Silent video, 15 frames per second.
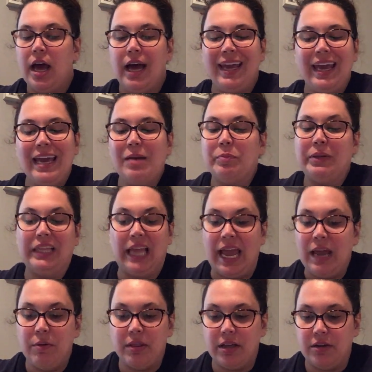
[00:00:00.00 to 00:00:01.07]
I can't
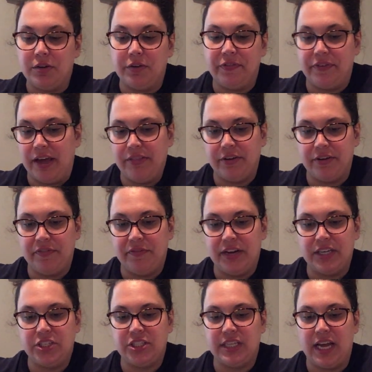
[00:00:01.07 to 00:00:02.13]
play with Uncle Feather,
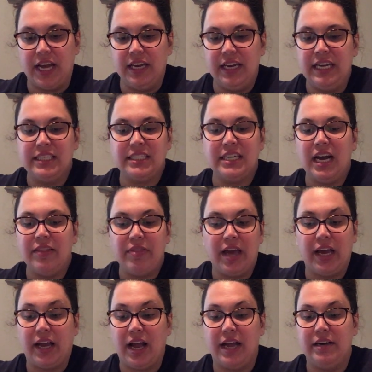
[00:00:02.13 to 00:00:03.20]
Fudge said. He's not
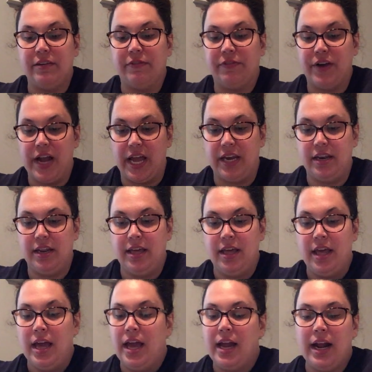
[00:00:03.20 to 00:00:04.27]
that kind of friend.
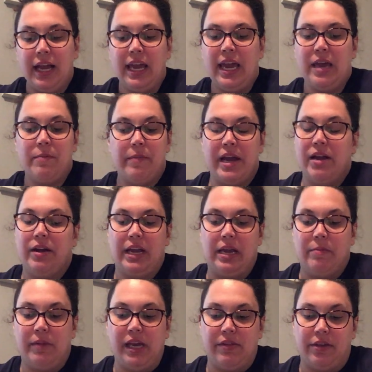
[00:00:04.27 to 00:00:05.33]
And I can't marry
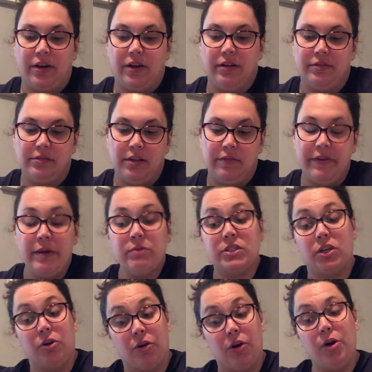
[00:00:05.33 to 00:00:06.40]
him either. If he was
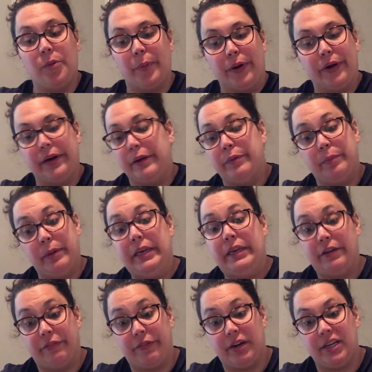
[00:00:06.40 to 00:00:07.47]
a girl bird, it would be
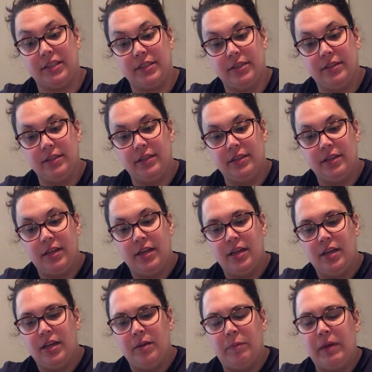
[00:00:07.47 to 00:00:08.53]
different.
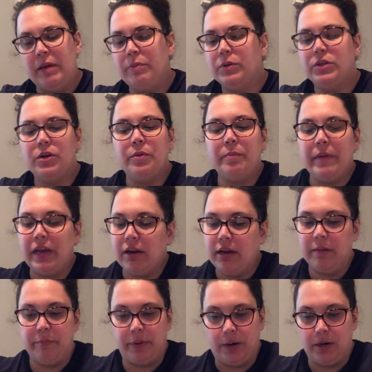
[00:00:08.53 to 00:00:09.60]
People don't
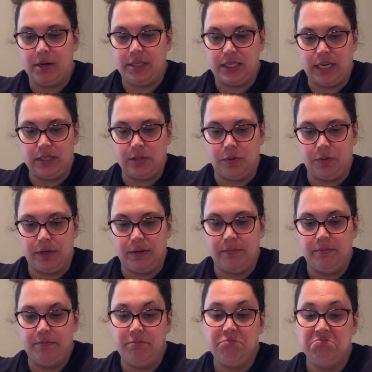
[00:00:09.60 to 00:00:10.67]
marry birds, I told
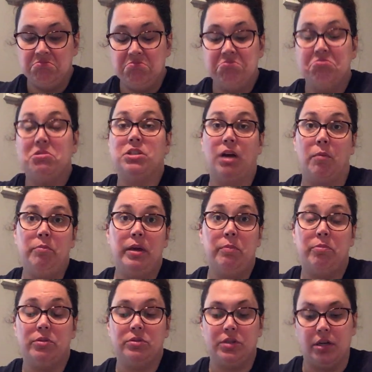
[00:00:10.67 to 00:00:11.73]
him. Some
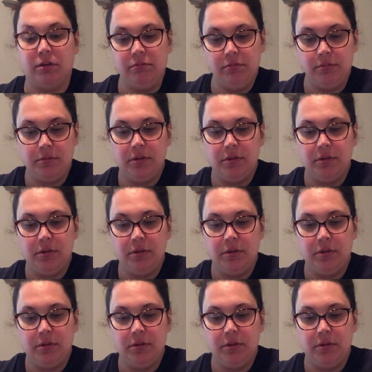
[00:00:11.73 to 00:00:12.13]
people do.